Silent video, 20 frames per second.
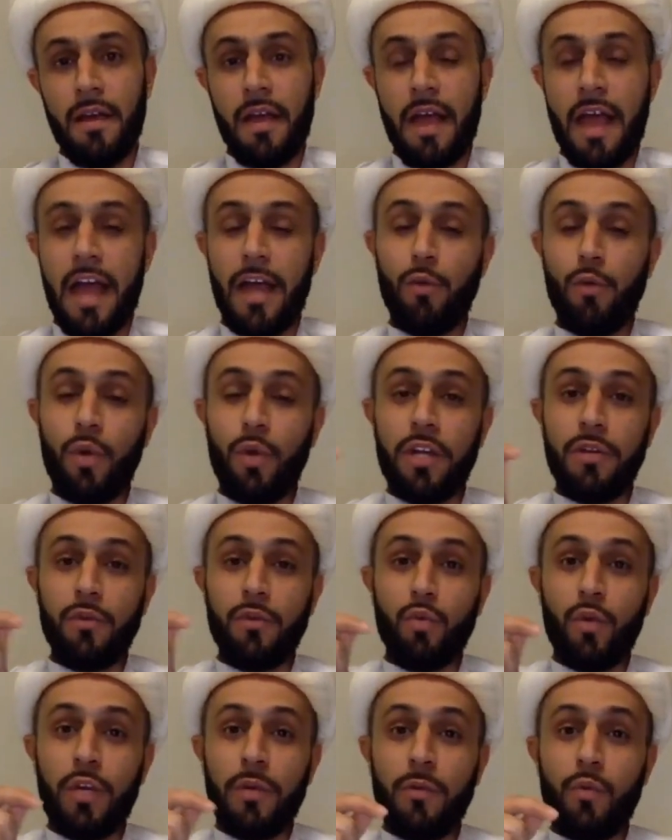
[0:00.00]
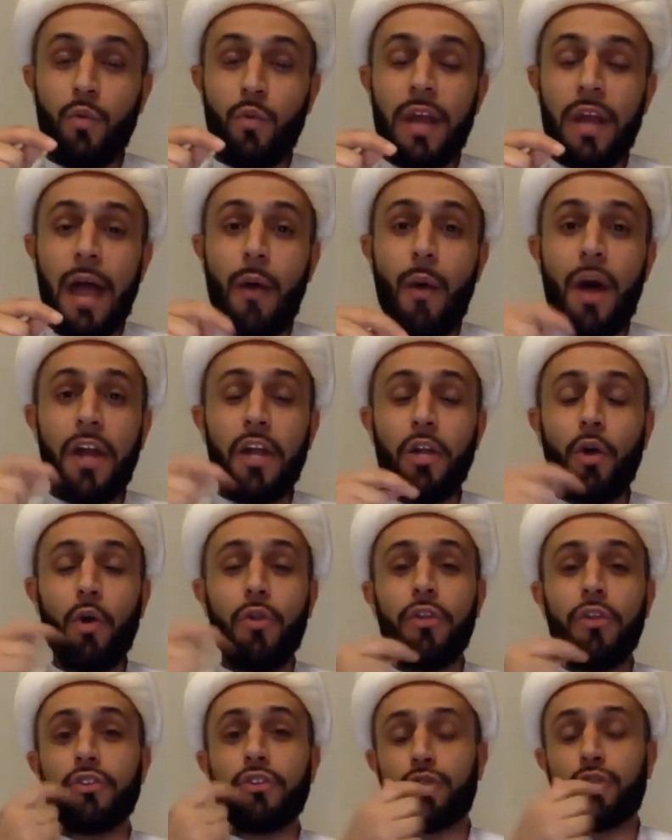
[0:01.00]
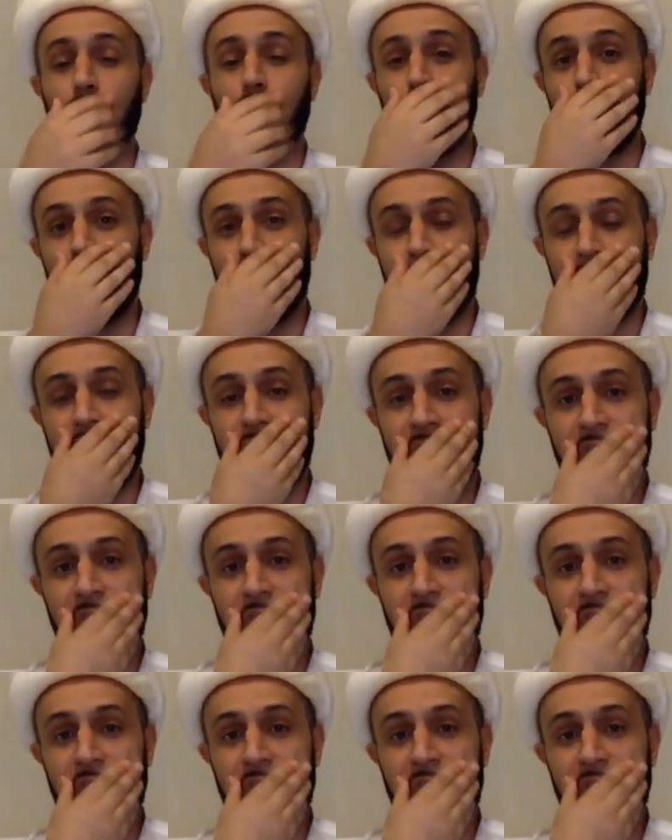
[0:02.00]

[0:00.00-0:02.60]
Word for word: And when, when, when I want to know the truth,